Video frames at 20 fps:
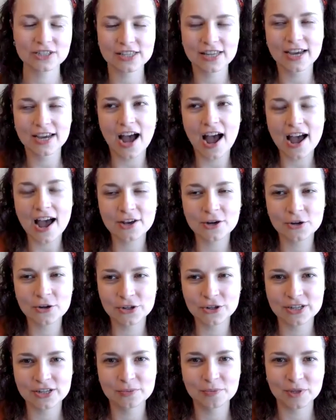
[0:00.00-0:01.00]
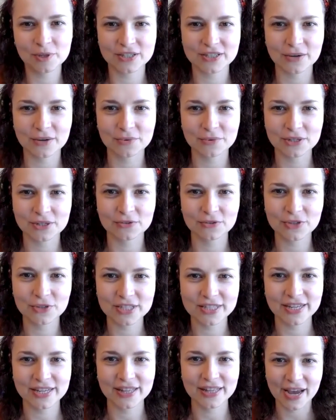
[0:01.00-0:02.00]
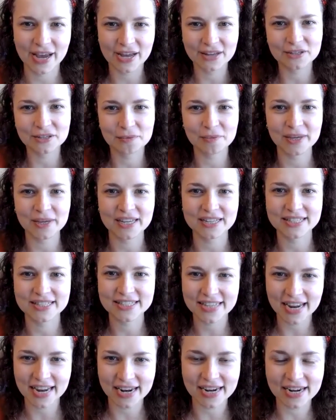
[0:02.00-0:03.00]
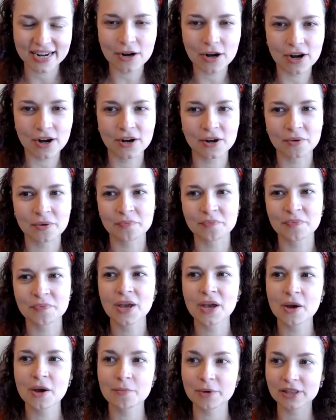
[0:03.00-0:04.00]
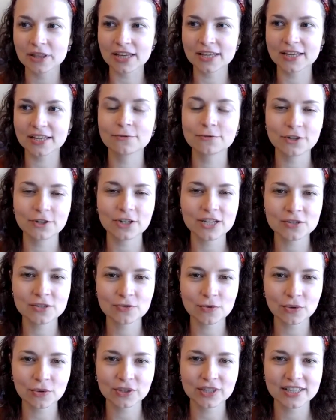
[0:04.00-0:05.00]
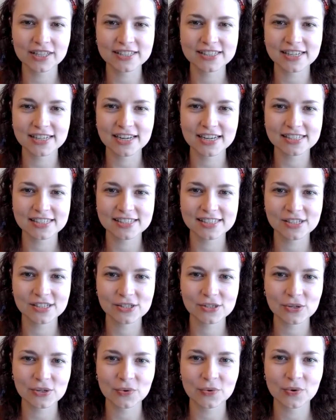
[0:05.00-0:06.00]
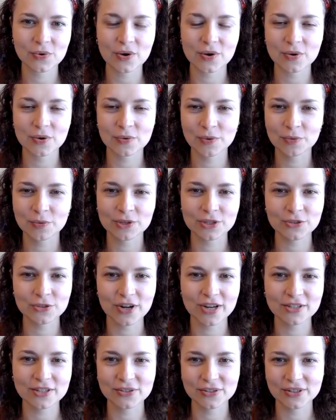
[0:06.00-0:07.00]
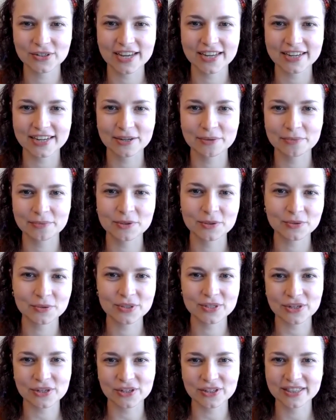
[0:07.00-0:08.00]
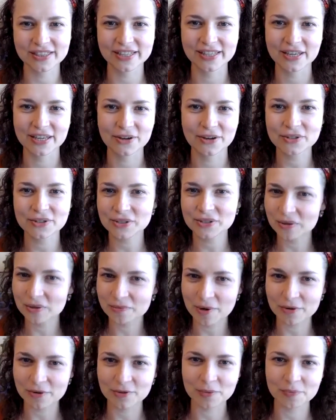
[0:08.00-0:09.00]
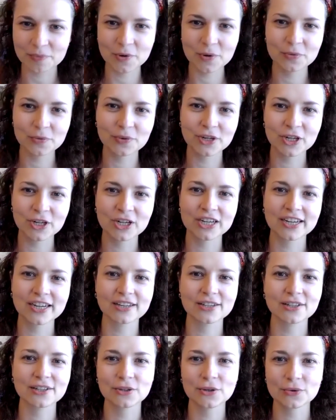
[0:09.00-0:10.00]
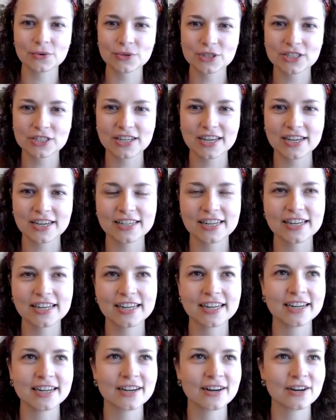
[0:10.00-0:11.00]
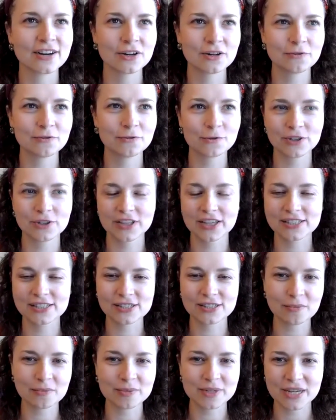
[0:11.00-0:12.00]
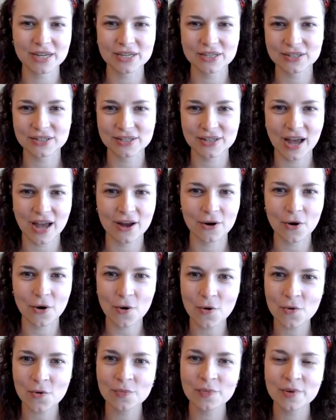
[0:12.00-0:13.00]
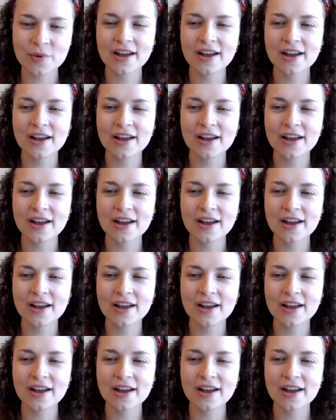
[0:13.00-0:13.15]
Like I couldn't because I was in retail, I had to be on site. But like for his role, he's in IT, so we were trying to get him to start thinking also about remote work and negotiating for like some days at home.